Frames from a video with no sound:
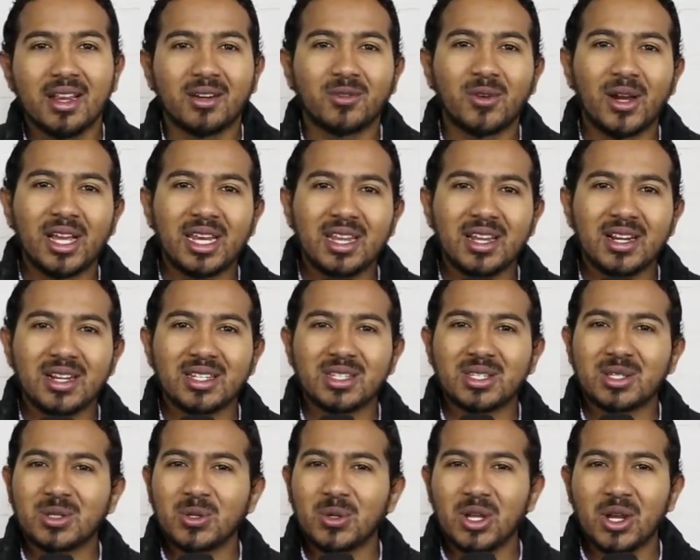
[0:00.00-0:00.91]
Right here in
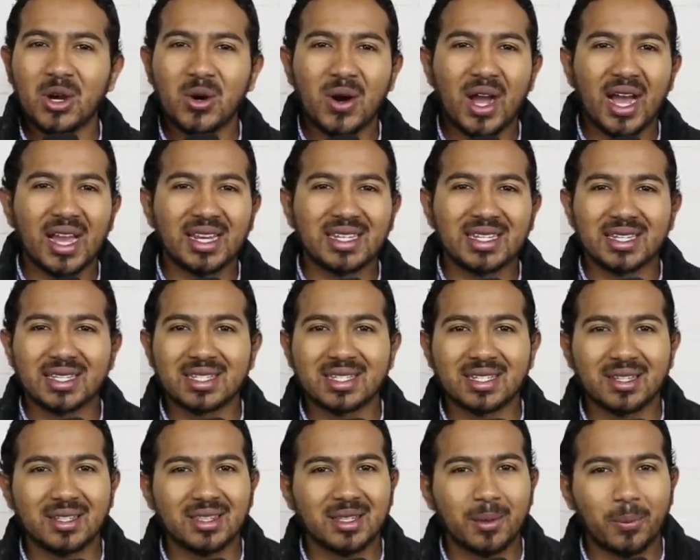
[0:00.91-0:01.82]
studio, I
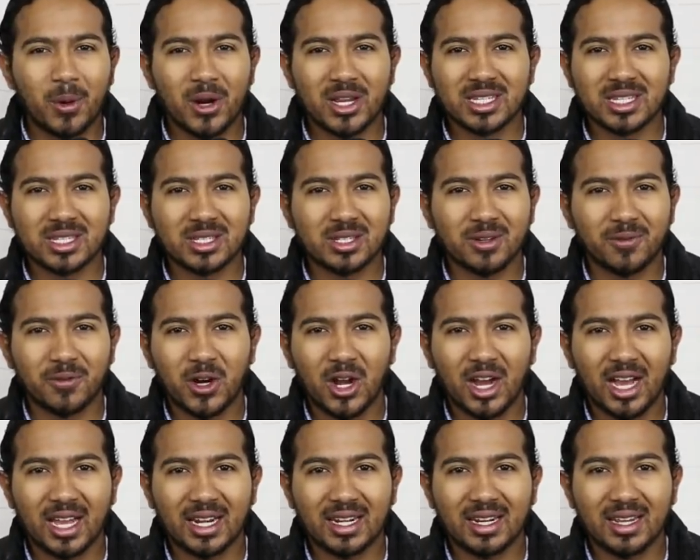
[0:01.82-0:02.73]
discern the presence of
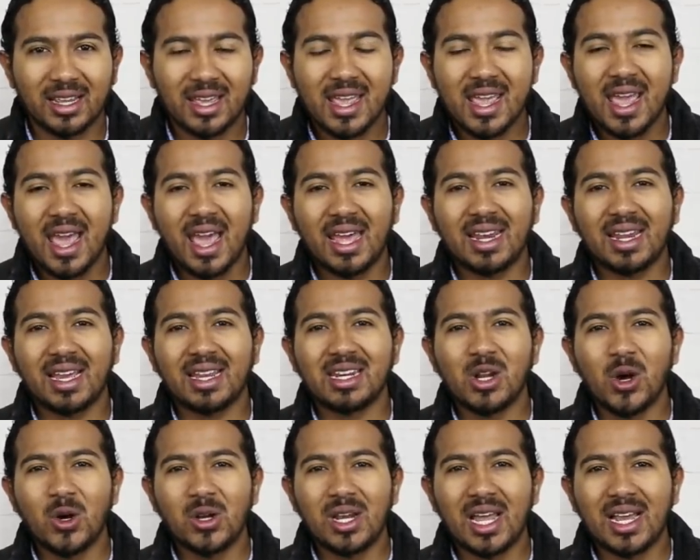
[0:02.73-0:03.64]
God. And I
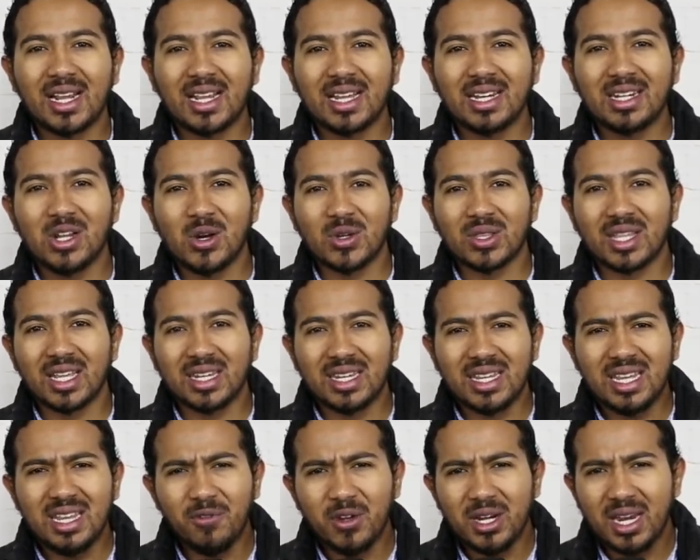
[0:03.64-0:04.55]
know, like I know, that
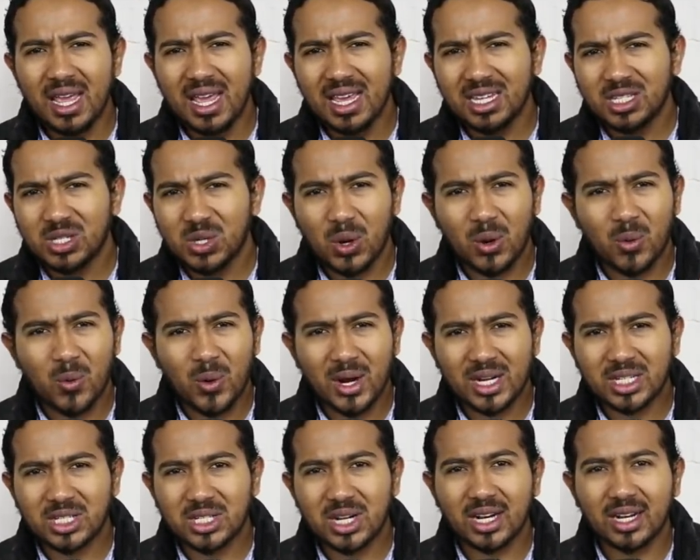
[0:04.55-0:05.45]
even as you are
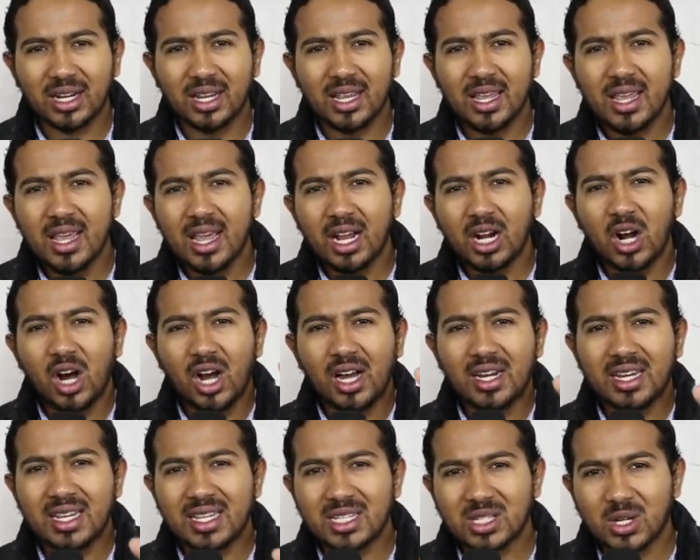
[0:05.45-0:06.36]
watching,
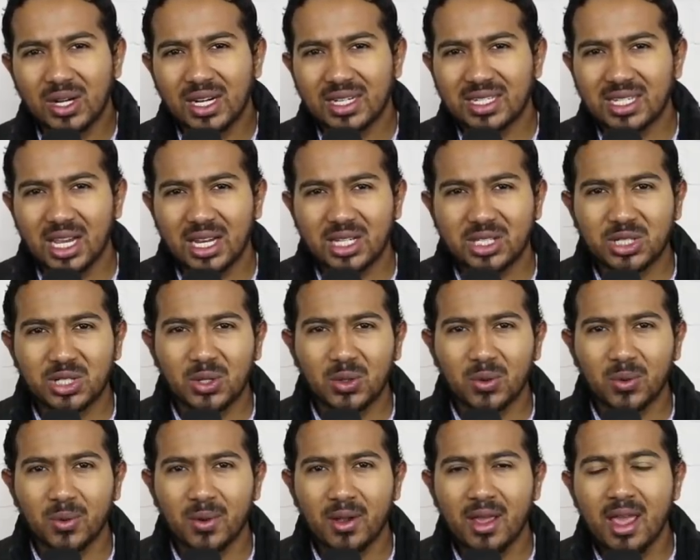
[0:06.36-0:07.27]
God is going to touch
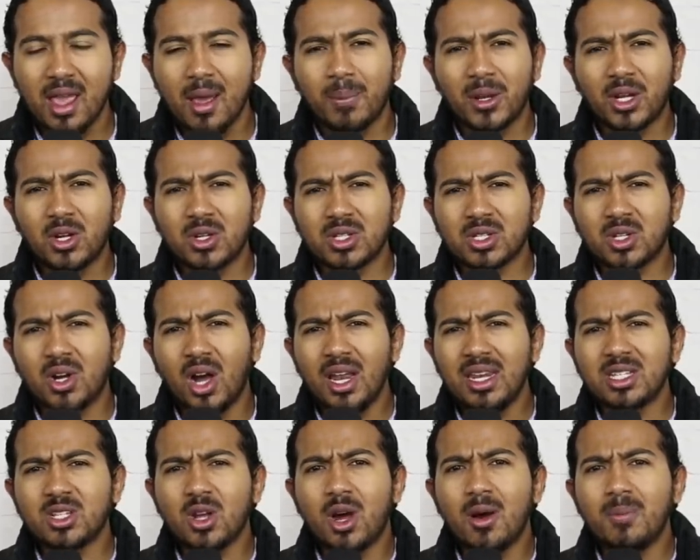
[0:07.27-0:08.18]
you. Because
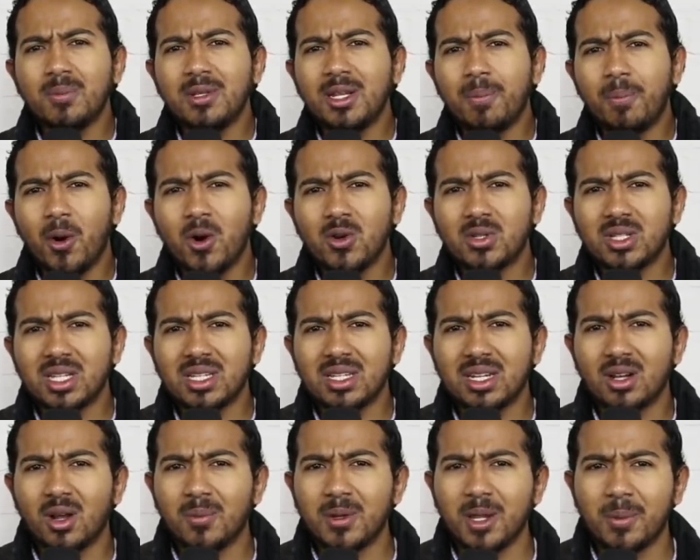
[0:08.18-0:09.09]
God is omnipotent
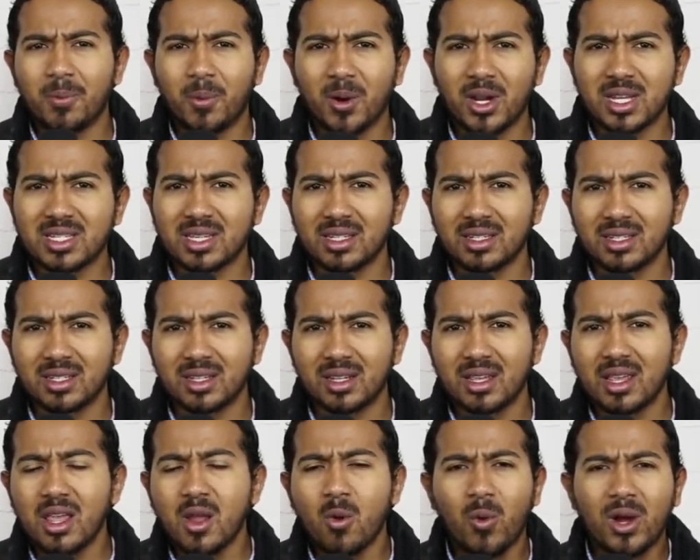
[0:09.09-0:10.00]
and omnipresent.
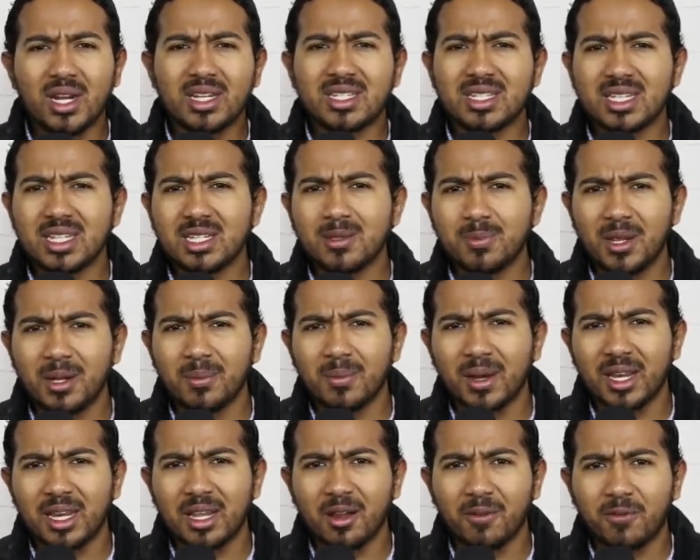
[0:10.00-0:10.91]
What does this mean,
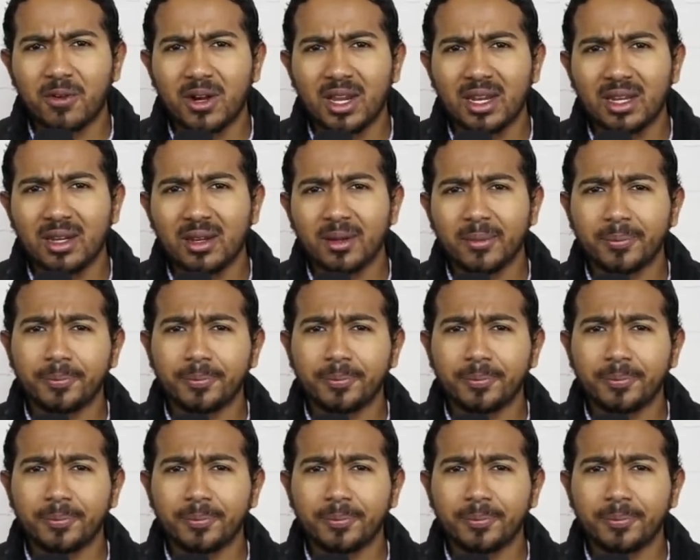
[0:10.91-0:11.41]
my dear friend?